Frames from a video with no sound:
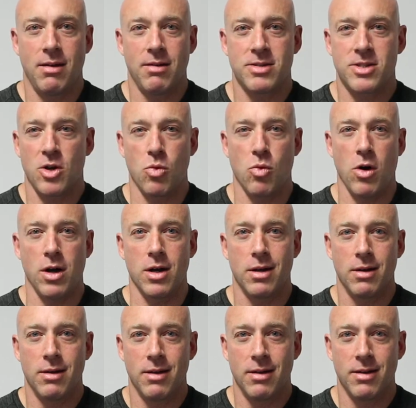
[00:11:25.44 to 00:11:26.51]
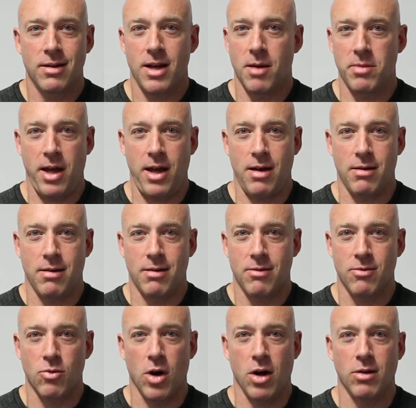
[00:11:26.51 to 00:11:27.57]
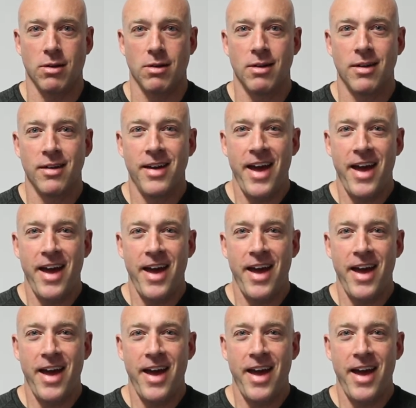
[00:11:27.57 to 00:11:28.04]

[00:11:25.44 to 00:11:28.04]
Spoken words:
so what? Come down, roll.